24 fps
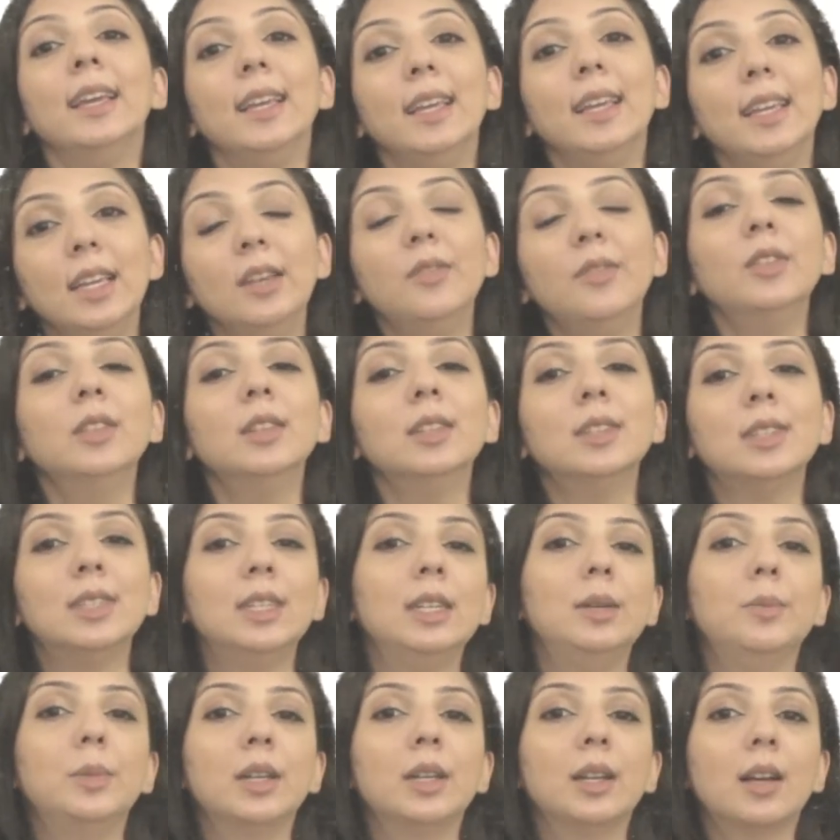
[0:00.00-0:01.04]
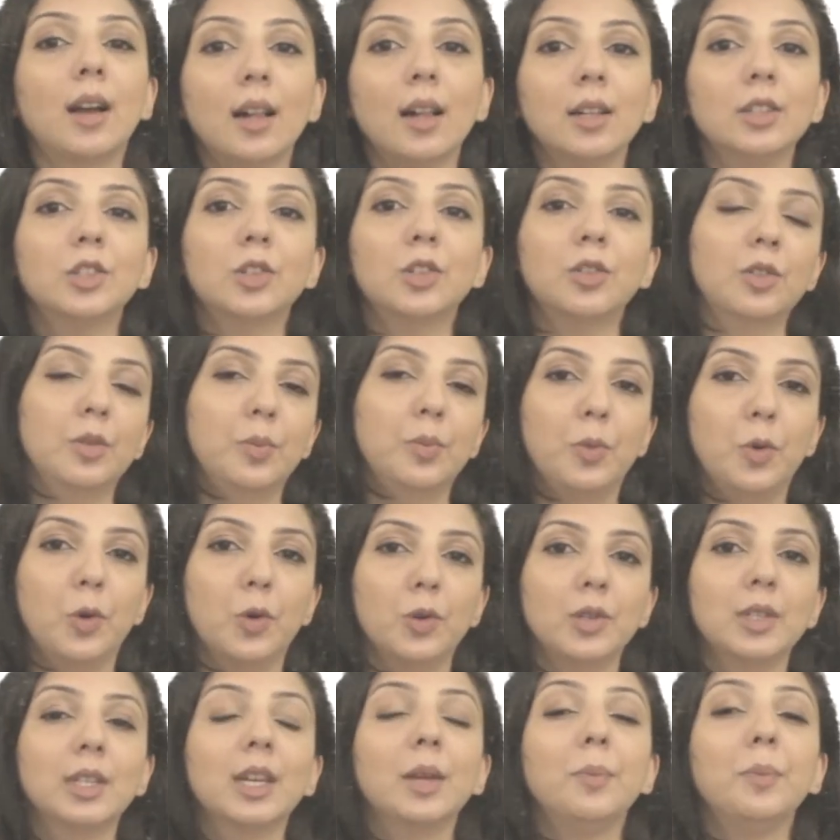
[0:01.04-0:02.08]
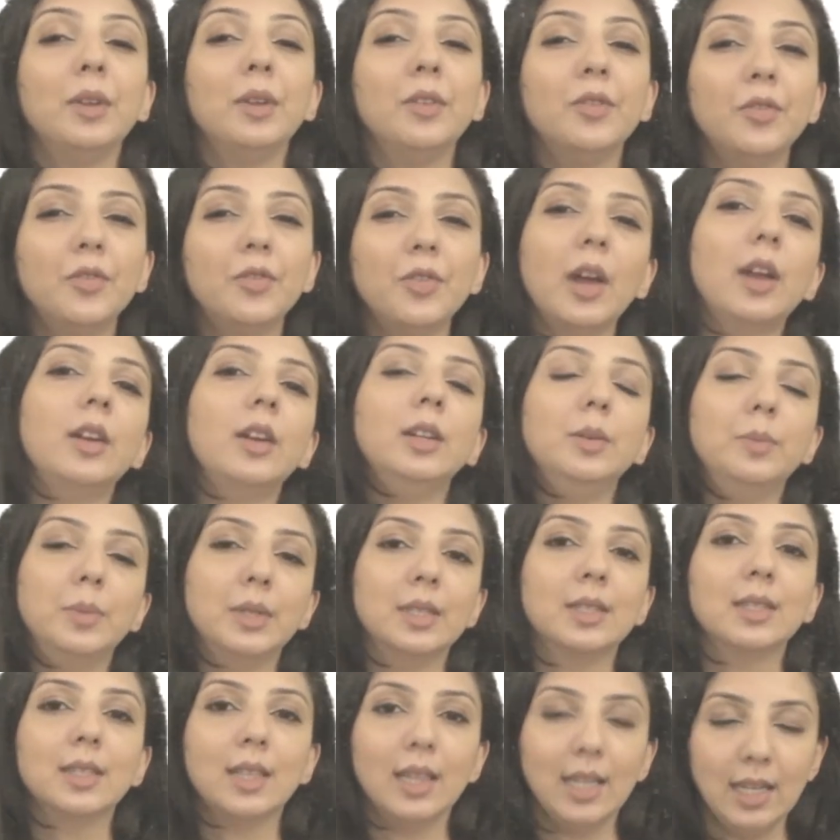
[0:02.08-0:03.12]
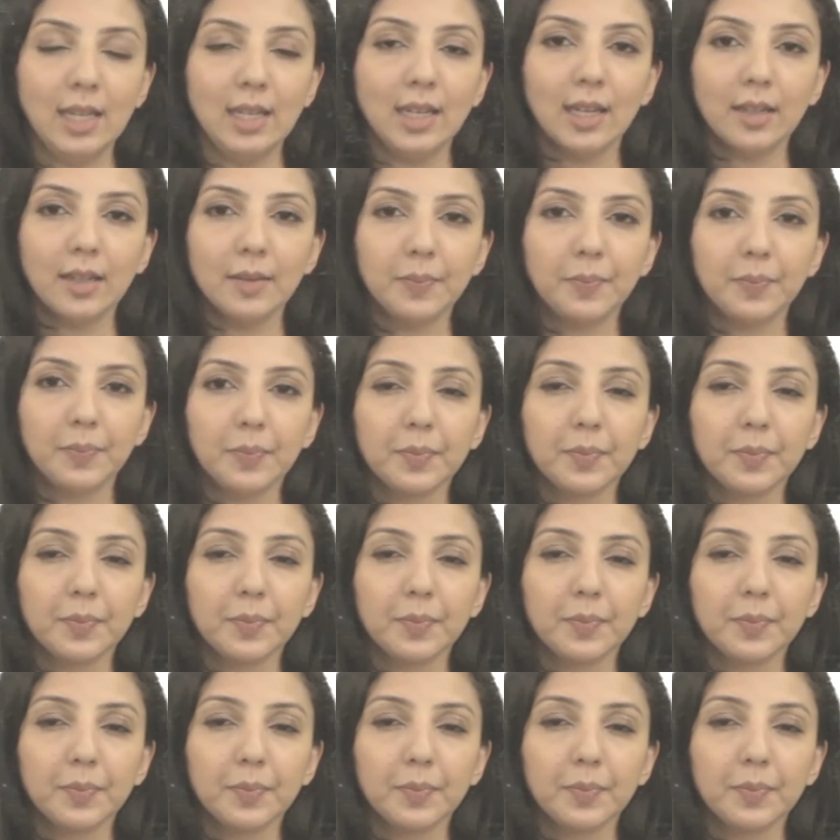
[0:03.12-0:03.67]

Even the semen culture report can be very misleading.